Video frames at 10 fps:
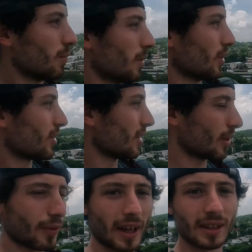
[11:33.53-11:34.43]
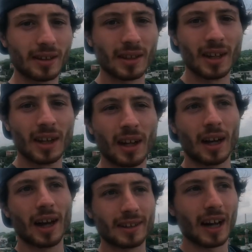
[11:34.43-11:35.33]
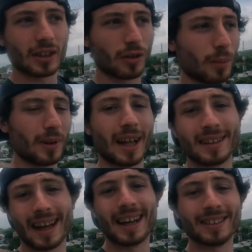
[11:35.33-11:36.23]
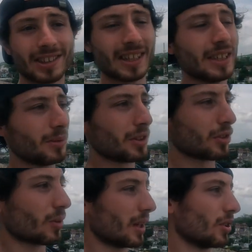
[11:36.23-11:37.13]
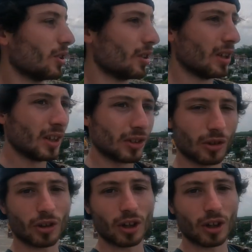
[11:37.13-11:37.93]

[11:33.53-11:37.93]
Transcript: was built to defend attacks from land and sea, which is quite cool. So it's